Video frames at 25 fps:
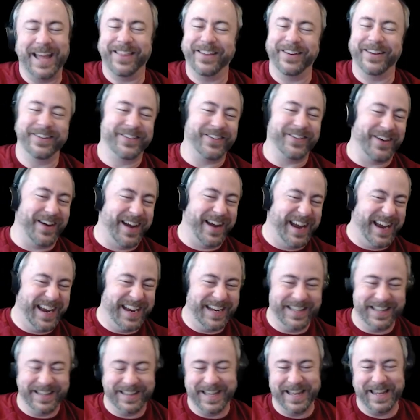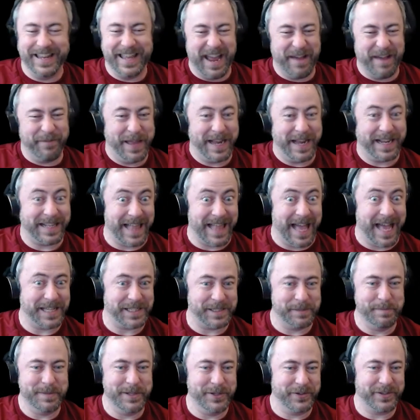they're crying, and then they have that
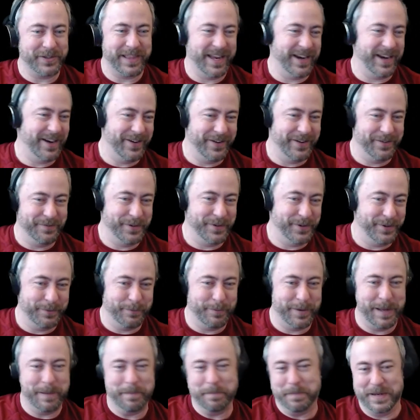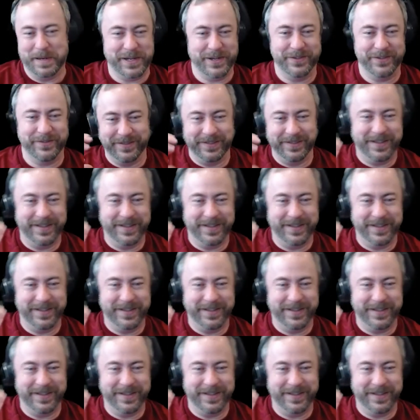glass of milk there if you're a wimp and you